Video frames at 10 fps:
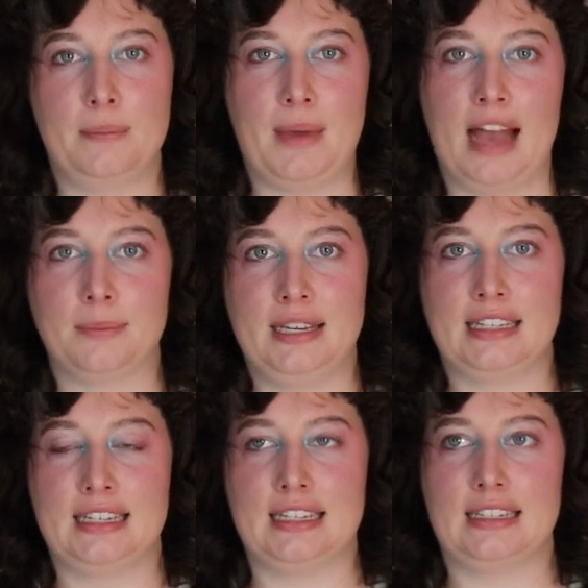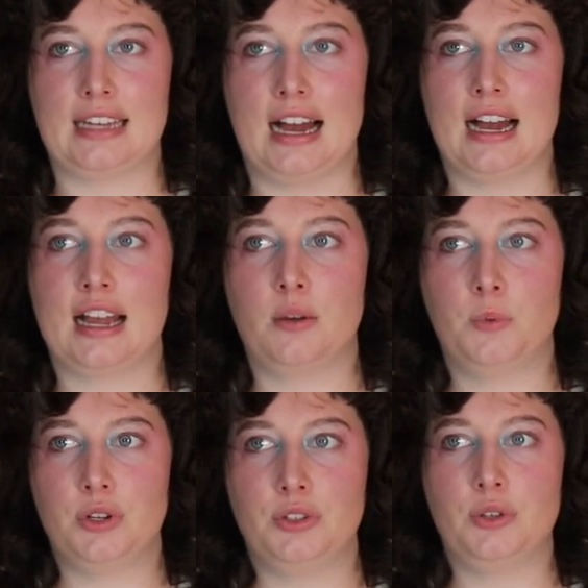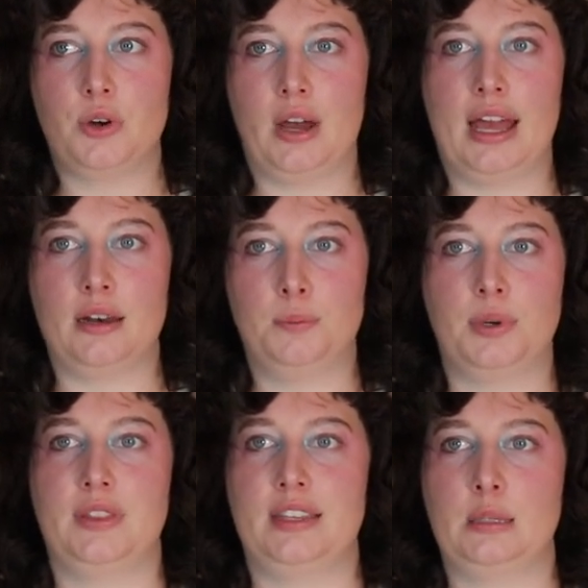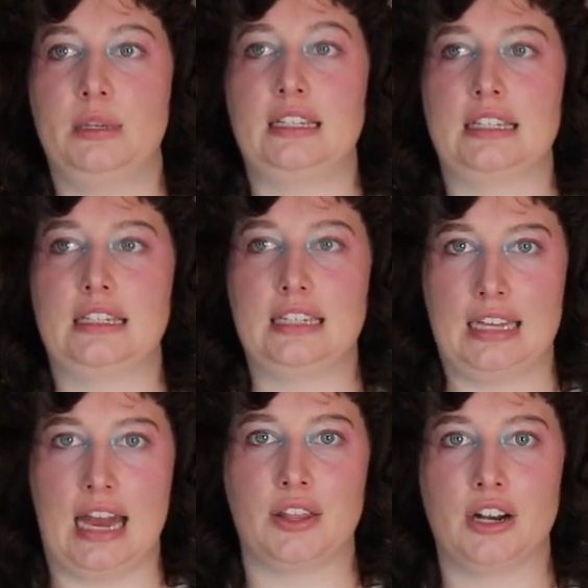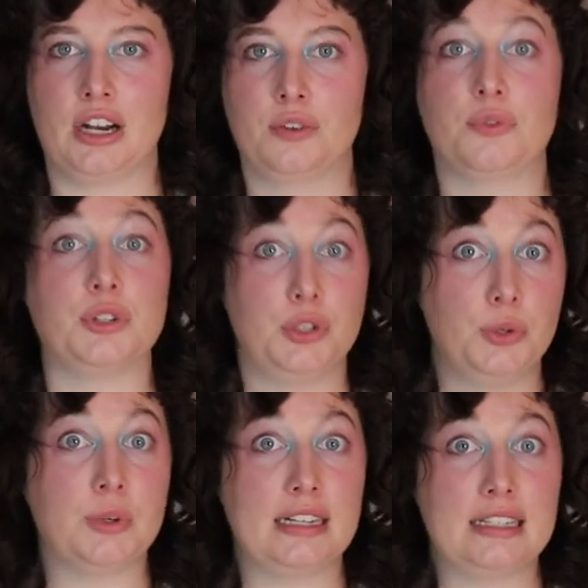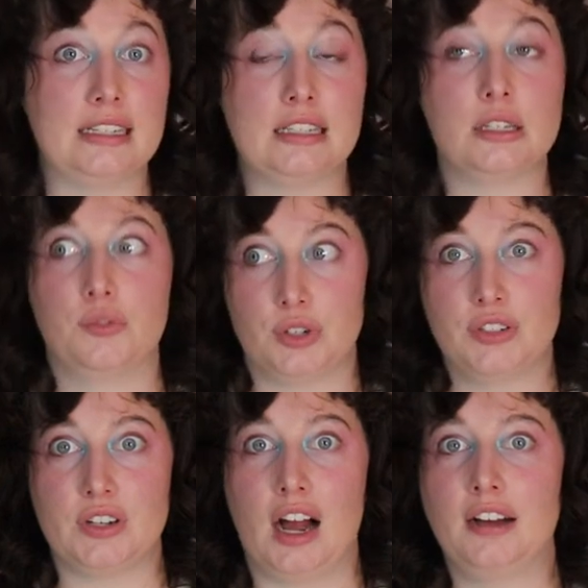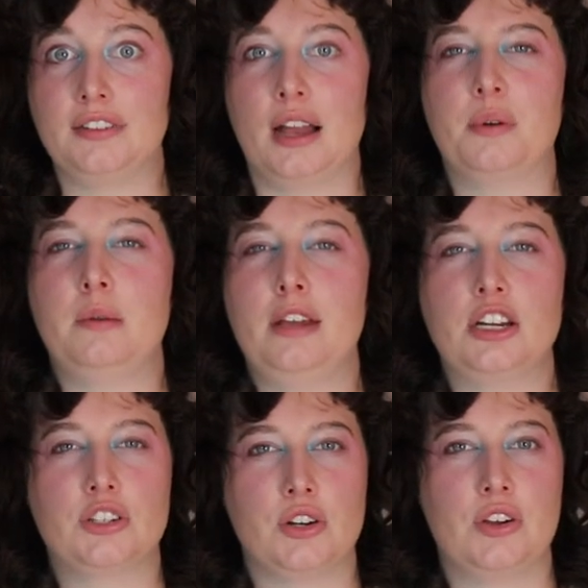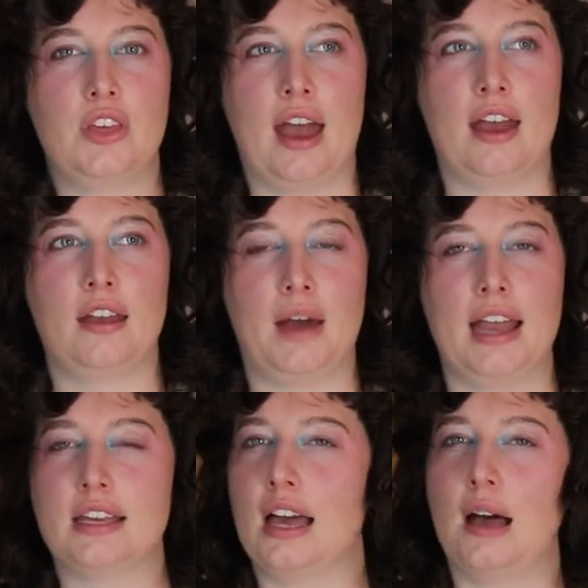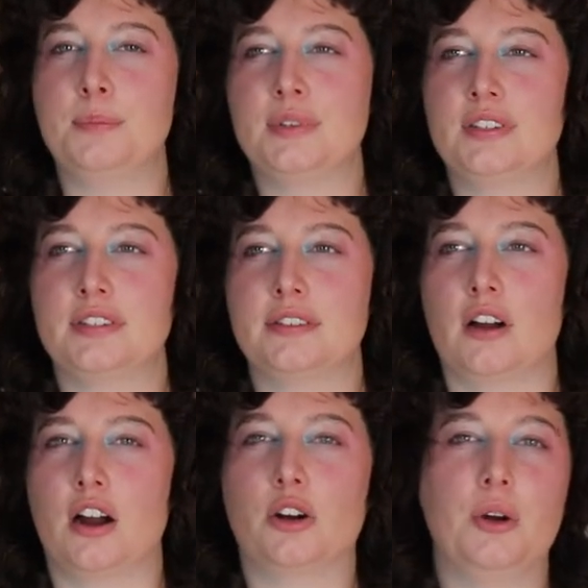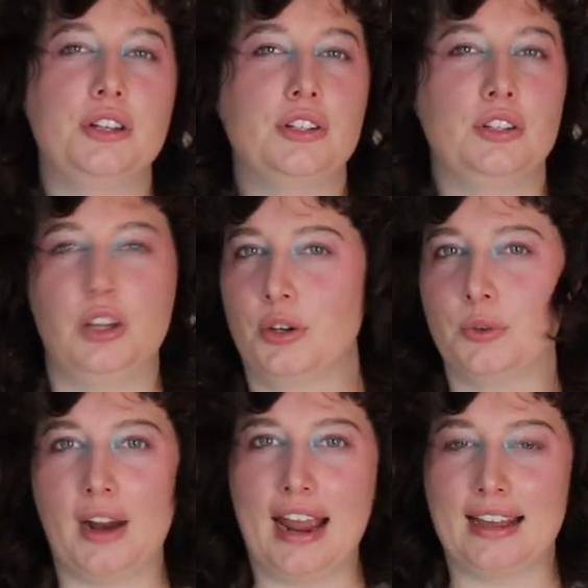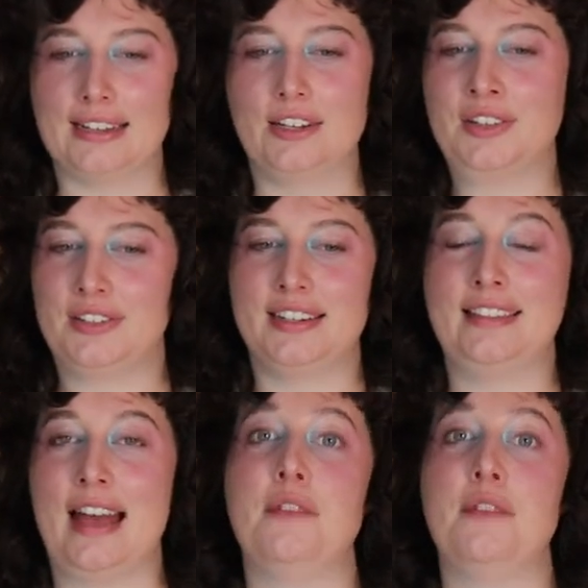the back pieces, I want to go ahead and put these pieces together for two reasons. First off, I wanna make sure that my cups are going to look right because I just did